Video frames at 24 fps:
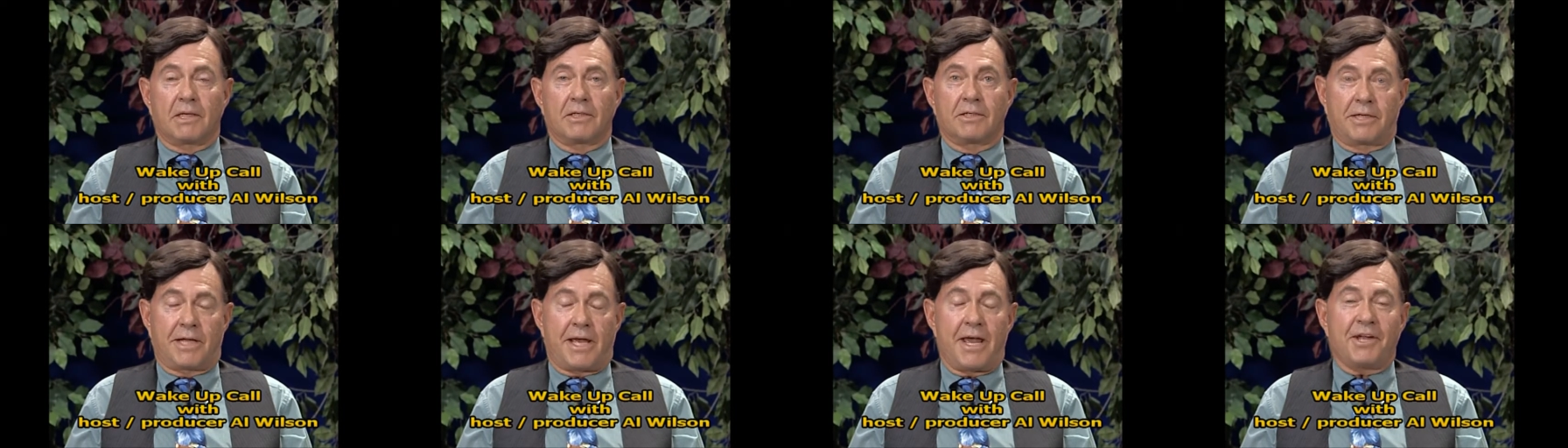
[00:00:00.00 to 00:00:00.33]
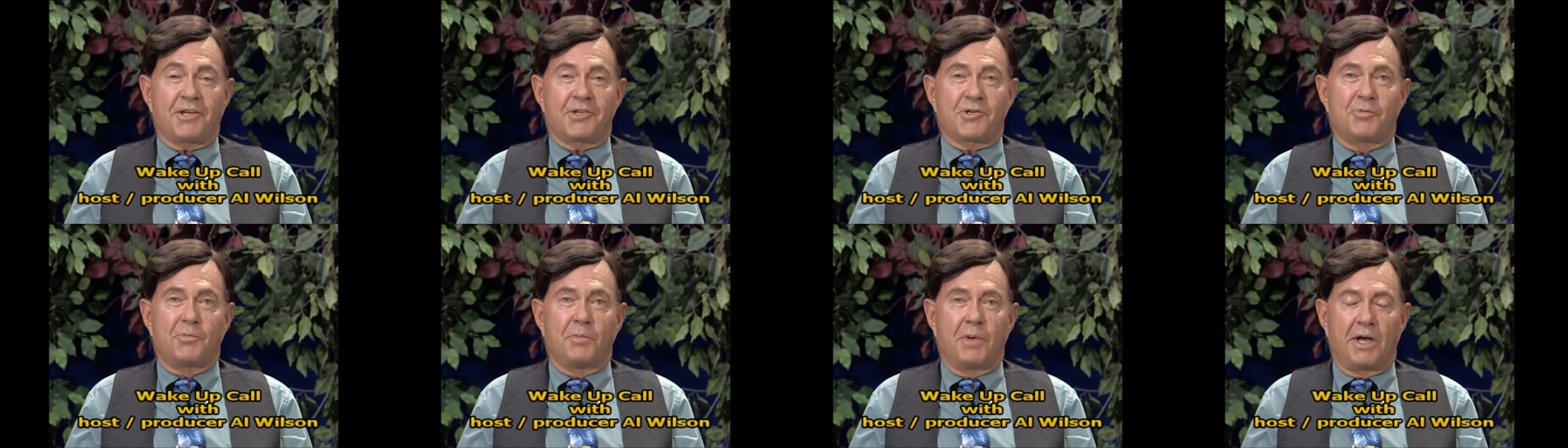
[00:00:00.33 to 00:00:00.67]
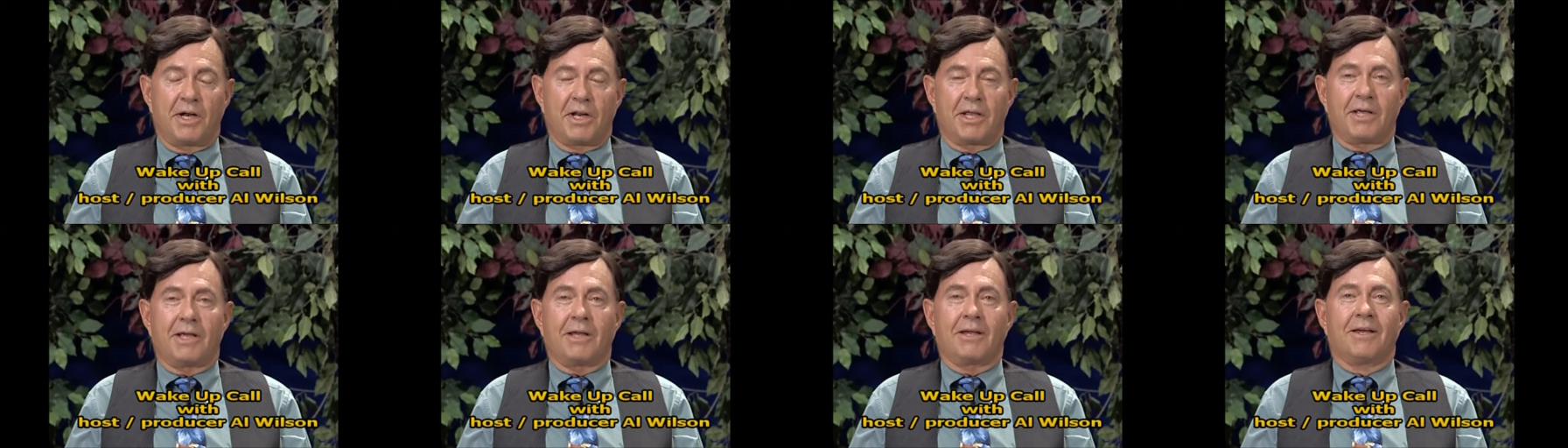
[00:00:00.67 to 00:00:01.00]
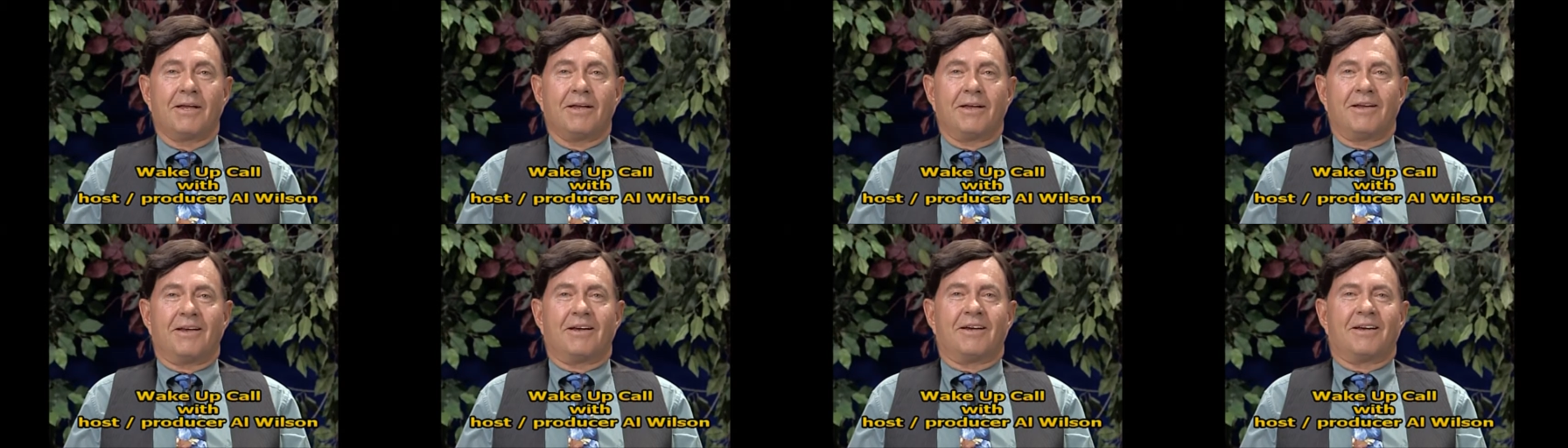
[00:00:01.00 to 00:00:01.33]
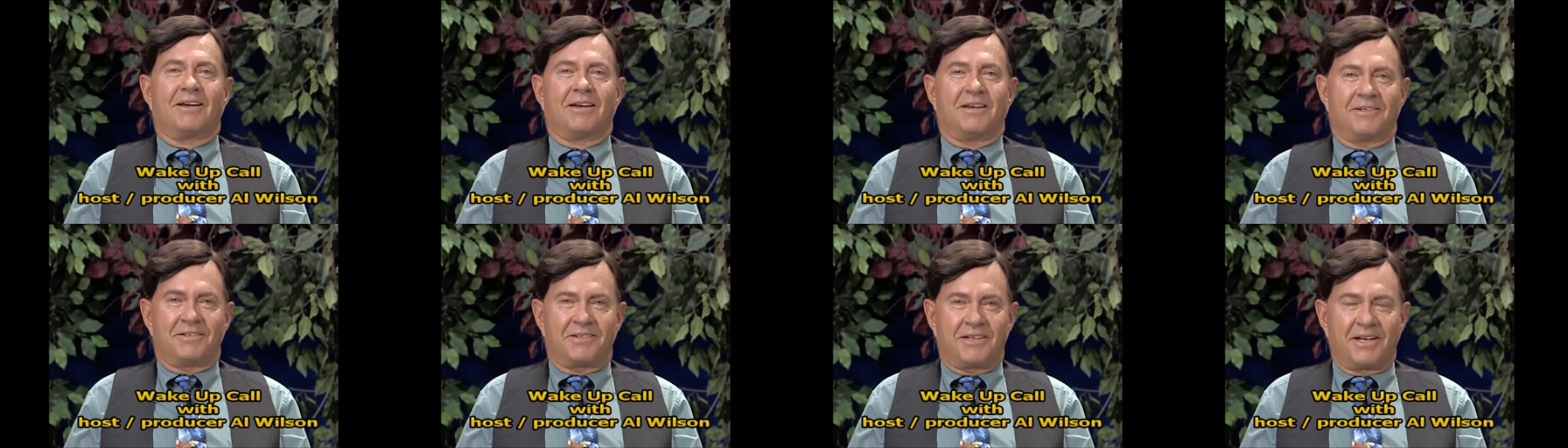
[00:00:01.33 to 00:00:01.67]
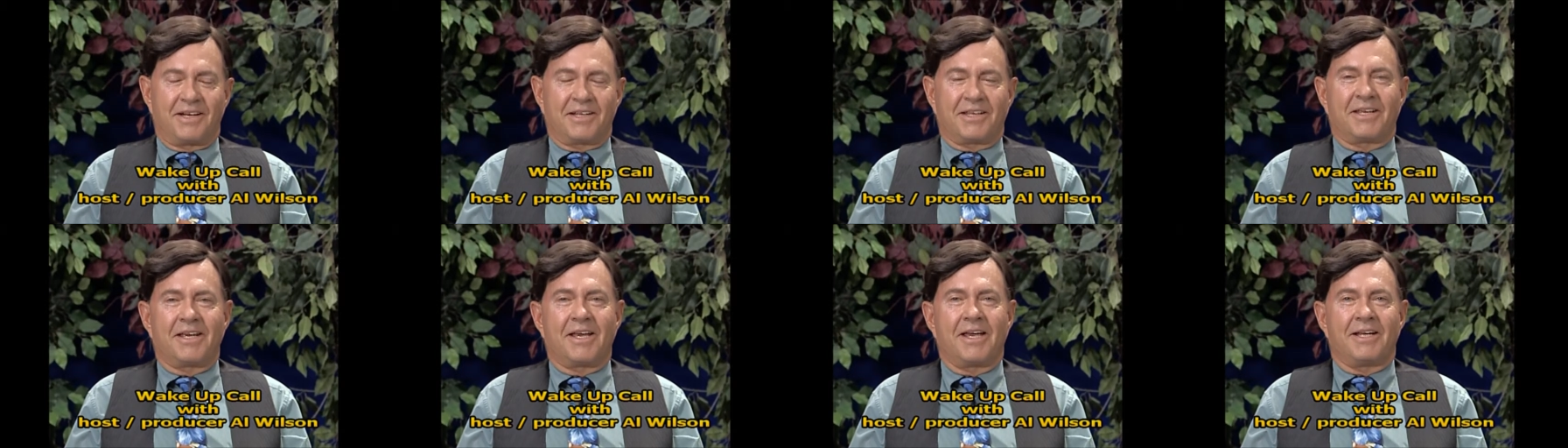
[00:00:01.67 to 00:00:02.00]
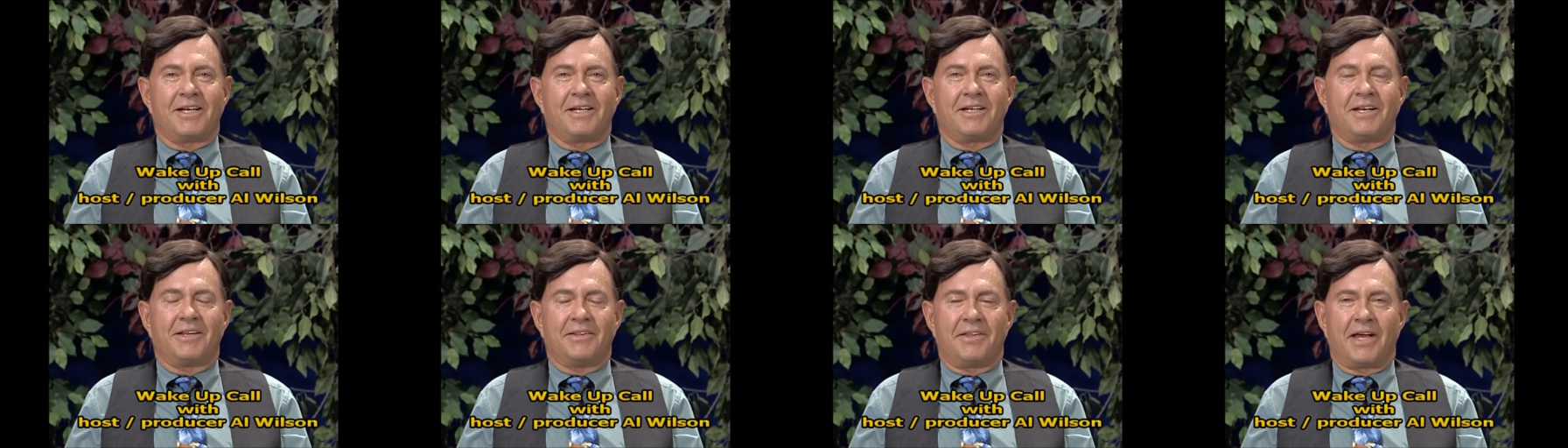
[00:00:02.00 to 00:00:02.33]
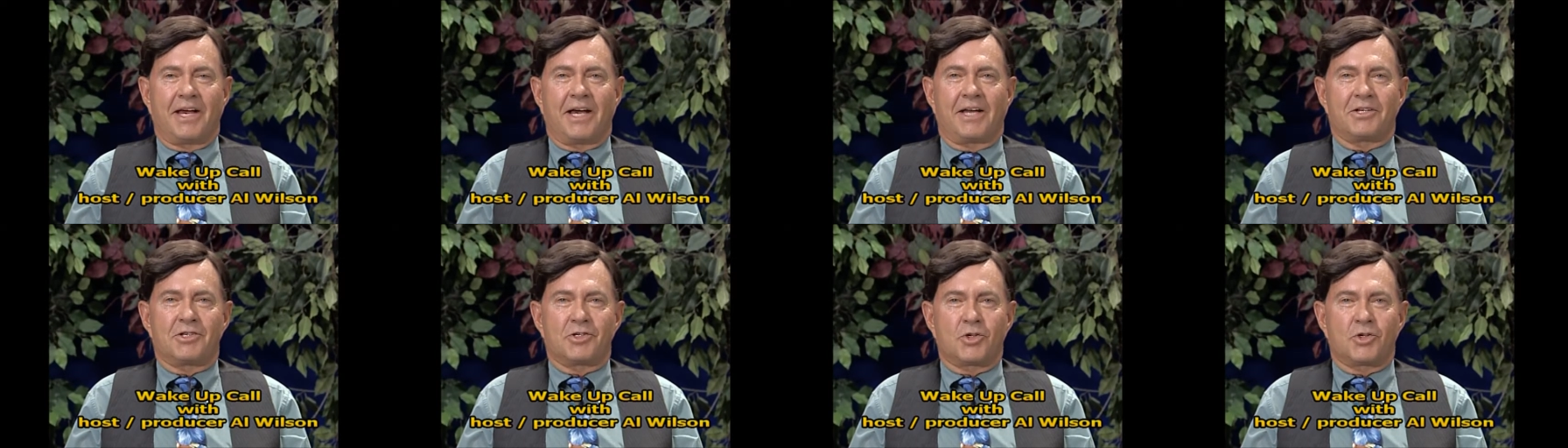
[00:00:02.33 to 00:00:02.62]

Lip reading: tax money dedicated to that,